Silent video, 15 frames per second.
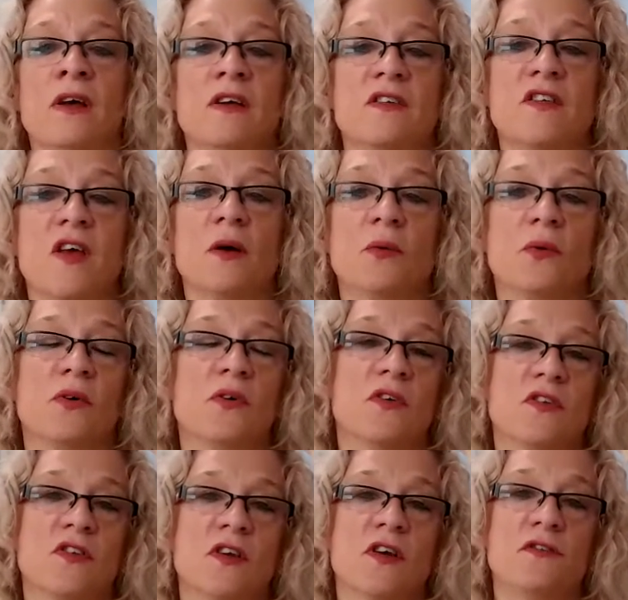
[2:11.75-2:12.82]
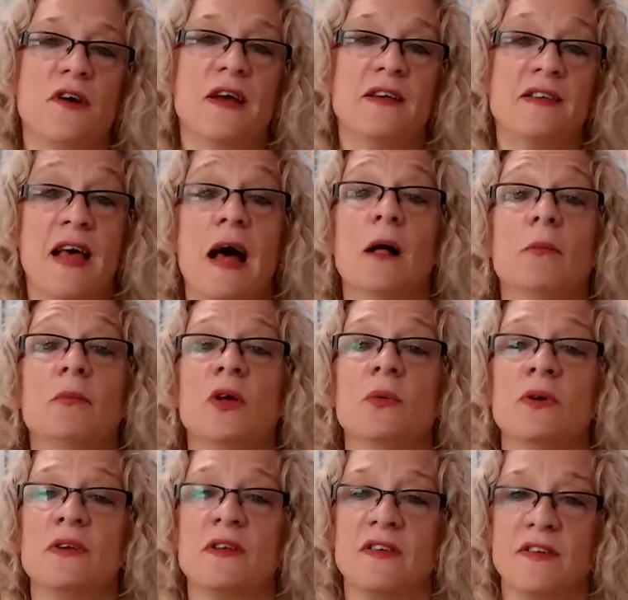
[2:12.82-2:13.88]
So surveys help you
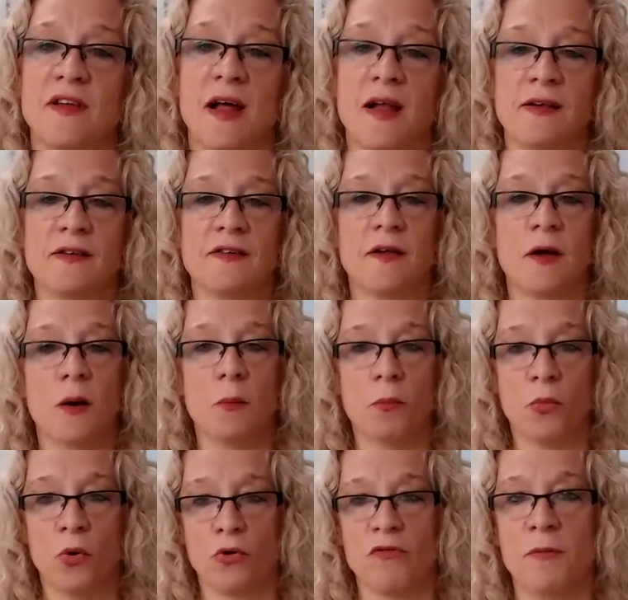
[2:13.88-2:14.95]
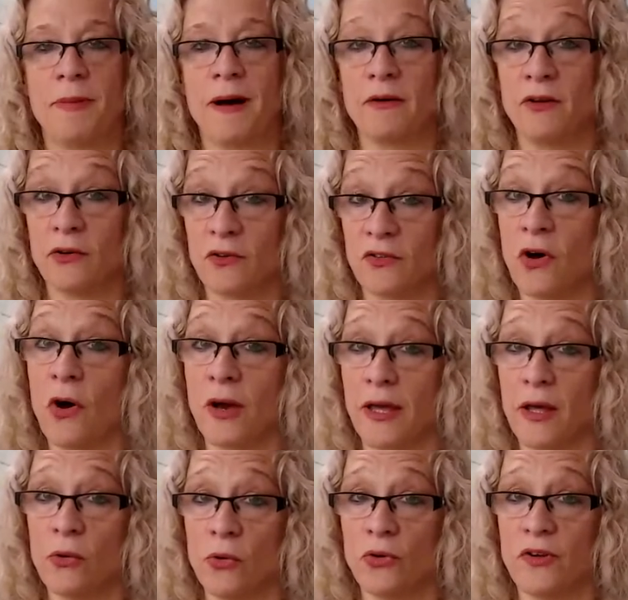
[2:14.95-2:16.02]
understand more about your
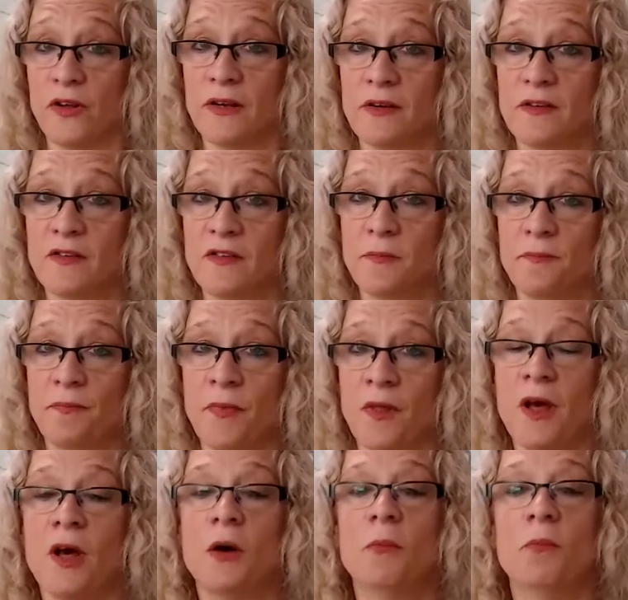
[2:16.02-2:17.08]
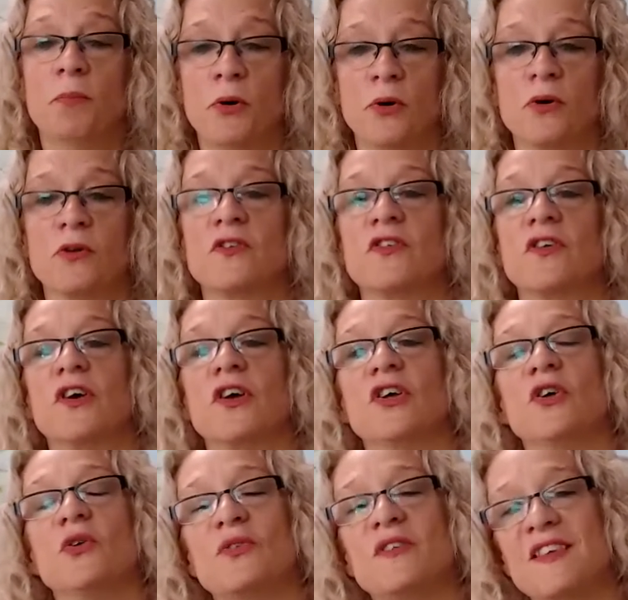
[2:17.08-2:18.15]
target audience, but
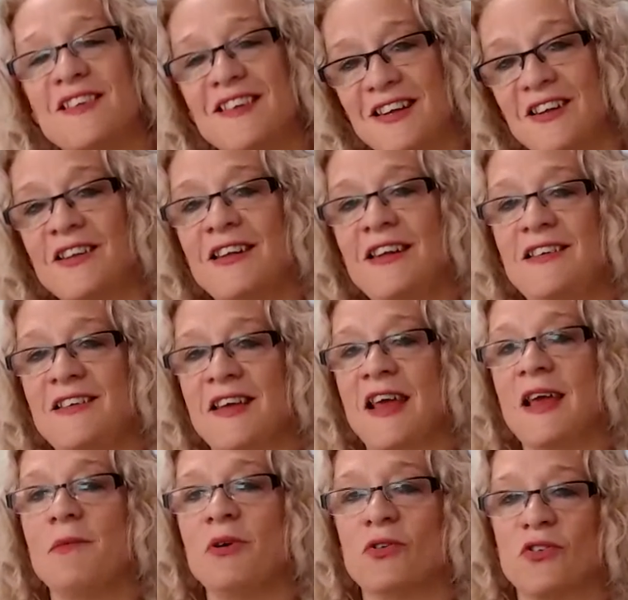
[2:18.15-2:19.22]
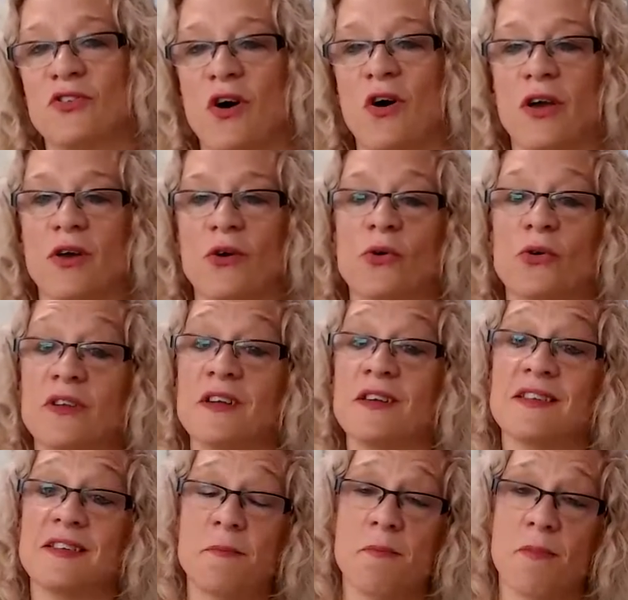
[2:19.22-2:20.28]
you still need to keep your target
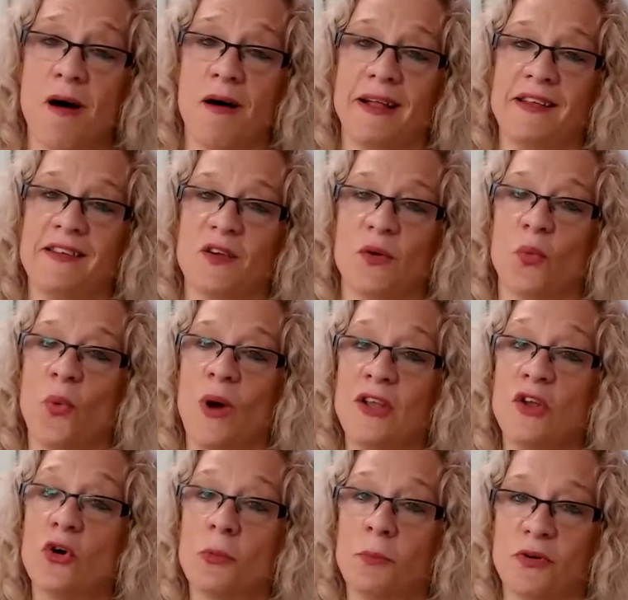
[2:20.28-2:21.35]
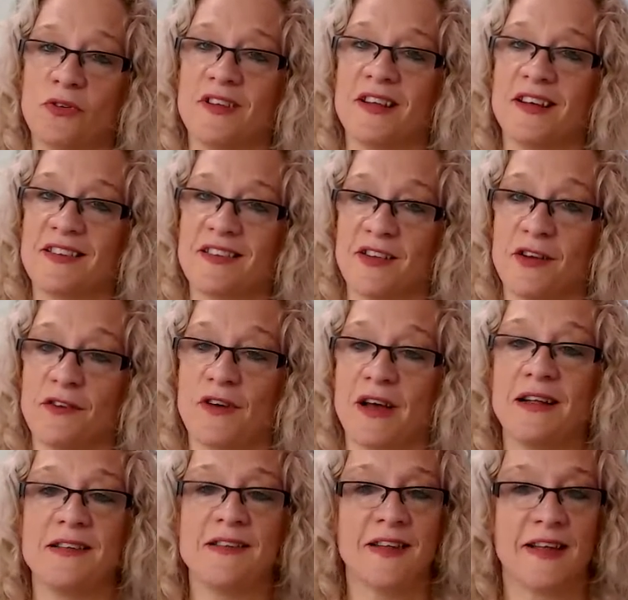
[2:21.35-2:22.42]
audience in mind when you're putting a
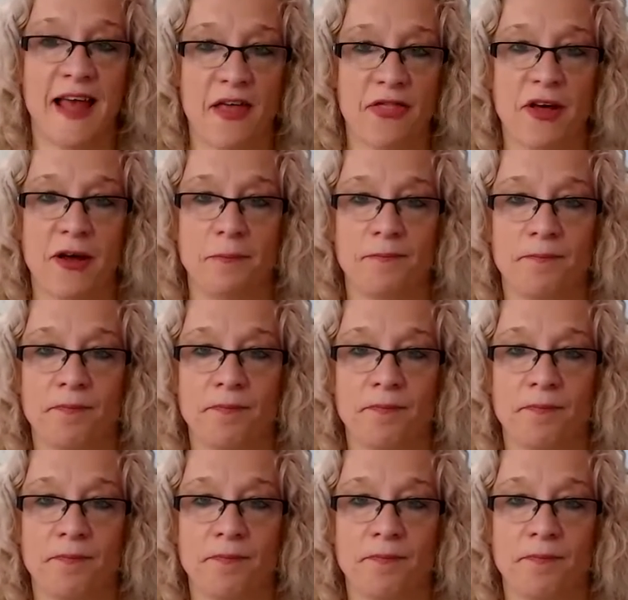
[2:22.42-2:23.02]
survey together,